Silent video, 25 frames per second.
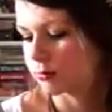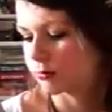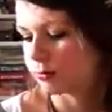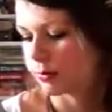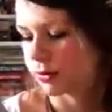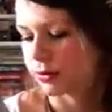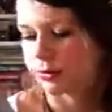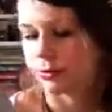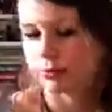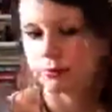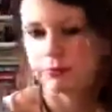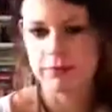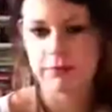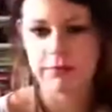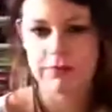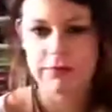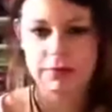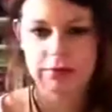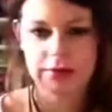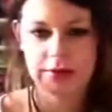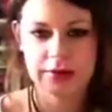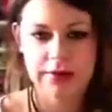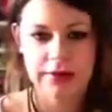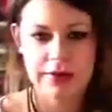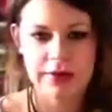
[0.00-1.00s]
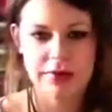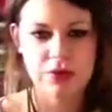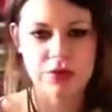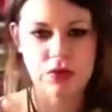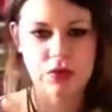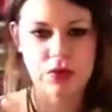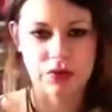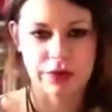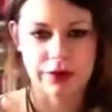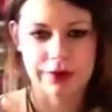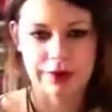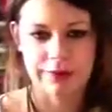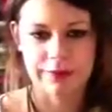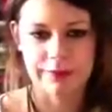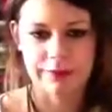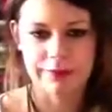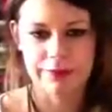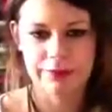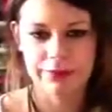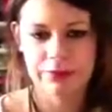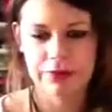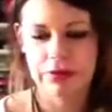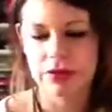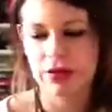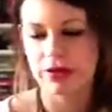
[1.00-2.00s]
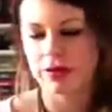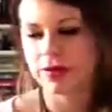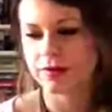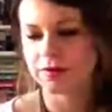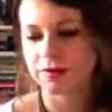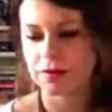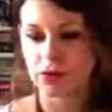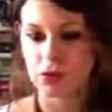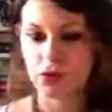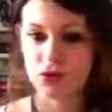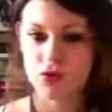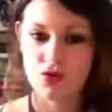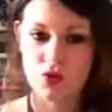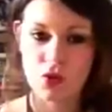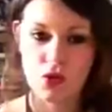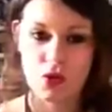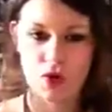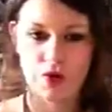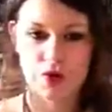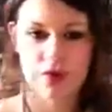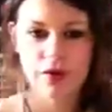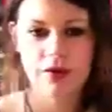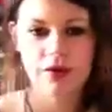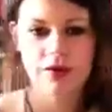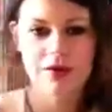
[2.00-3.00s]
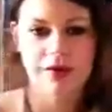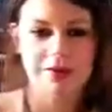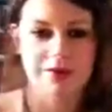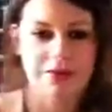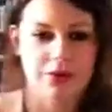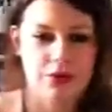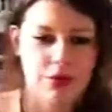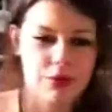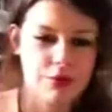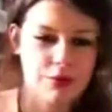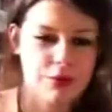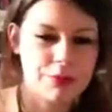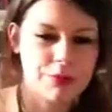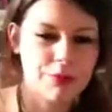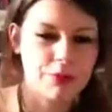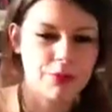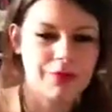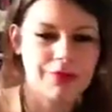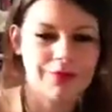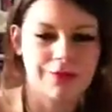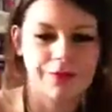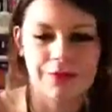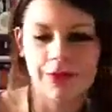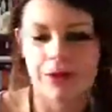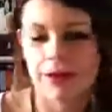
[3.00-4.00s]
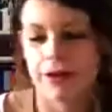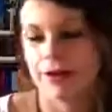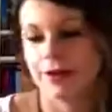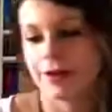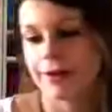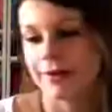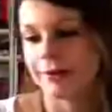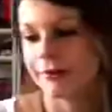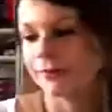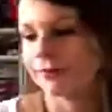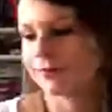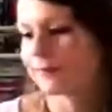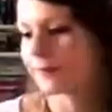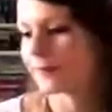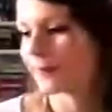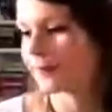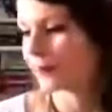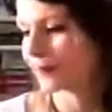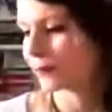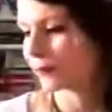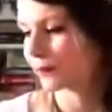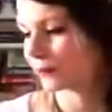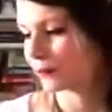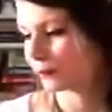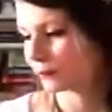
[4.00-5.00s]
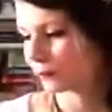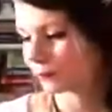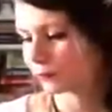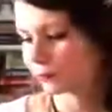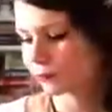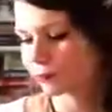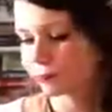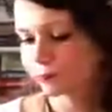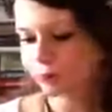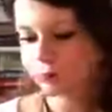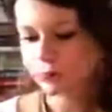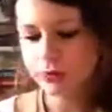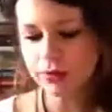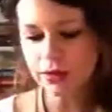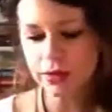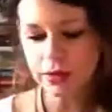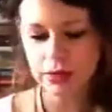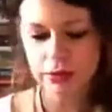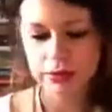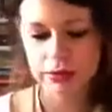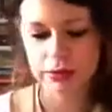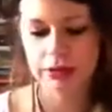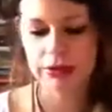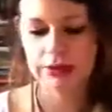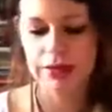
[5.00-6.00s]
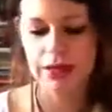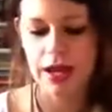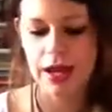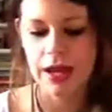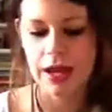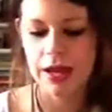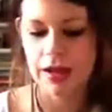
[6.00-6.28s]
But it was alright. I'll give it an alright. I'll give it a 3.5. Yeah.